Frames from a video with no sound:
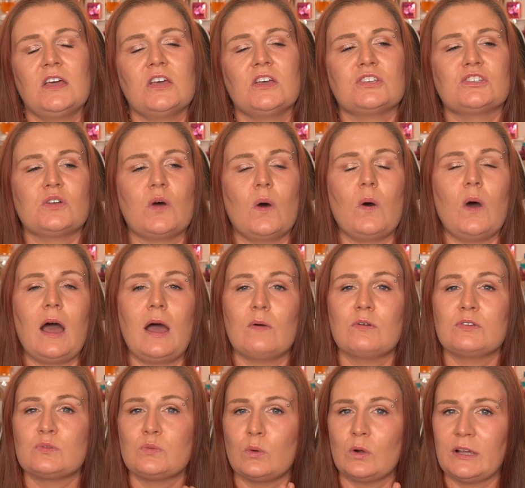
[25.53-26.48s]
So I
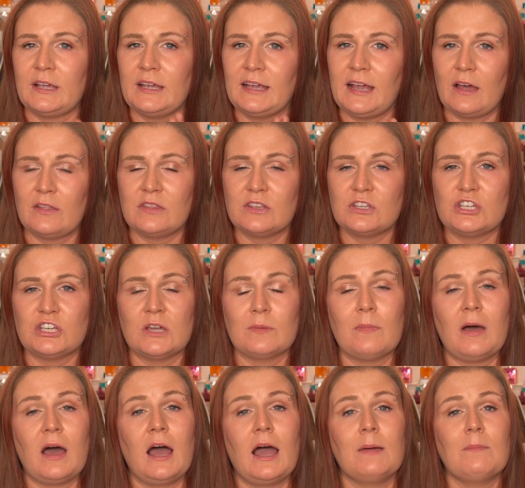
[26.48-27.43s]
was working out in the
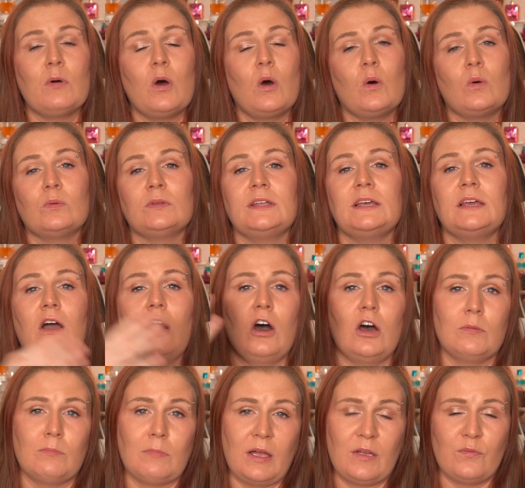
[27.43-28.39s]
gym. I'm only
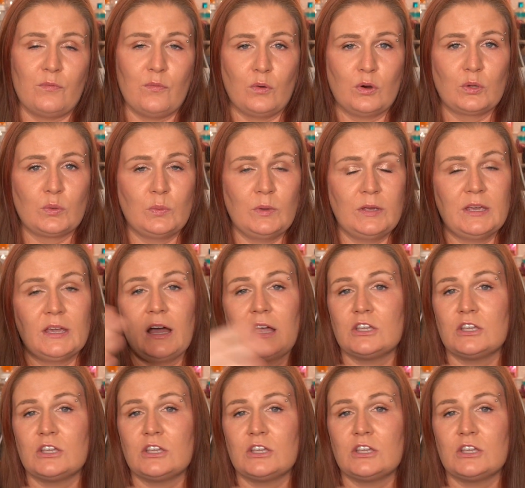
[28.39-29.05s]
on my 4th week.